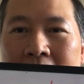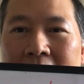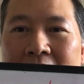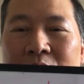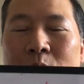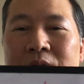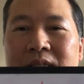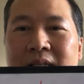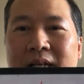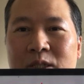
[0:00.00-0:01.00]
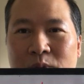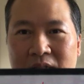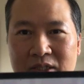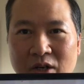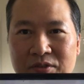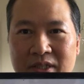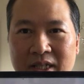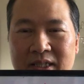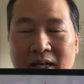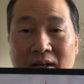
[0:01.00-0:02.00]
If you were to say this with a soft C
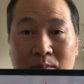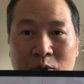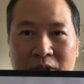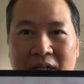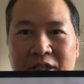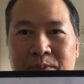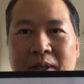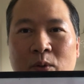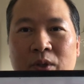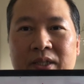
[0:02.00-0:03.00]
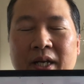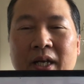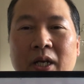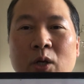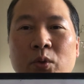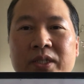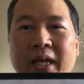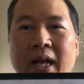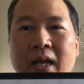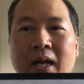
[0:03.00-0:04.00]
sound like most English speakers would say, you would
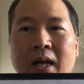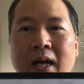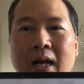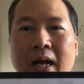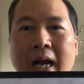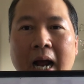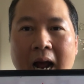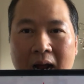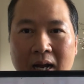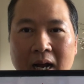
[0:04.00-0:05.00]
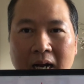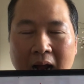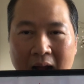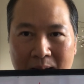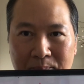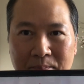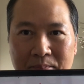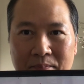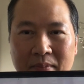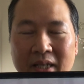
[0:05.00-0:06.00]
say Cám
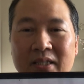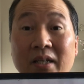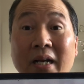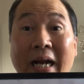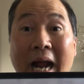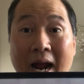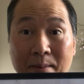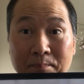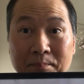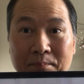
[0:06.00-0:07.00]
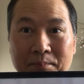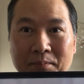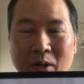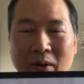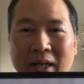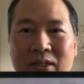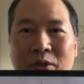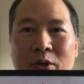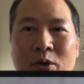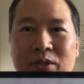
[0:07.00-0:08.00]
instead of Cám, all right? So
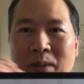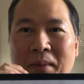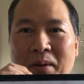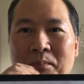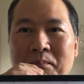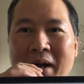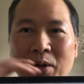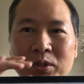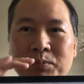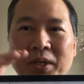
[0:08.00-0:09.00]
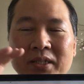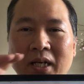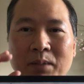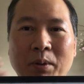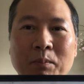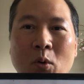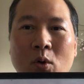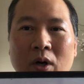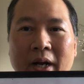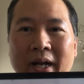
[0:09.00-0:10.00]
you notice how my mouth spreads a little bit
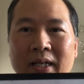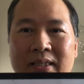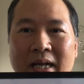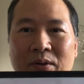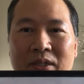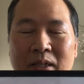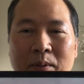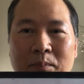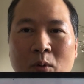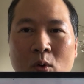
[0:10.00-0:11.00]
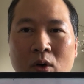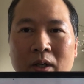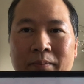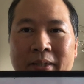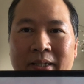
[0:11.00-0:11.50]
more and the sound is a little bit more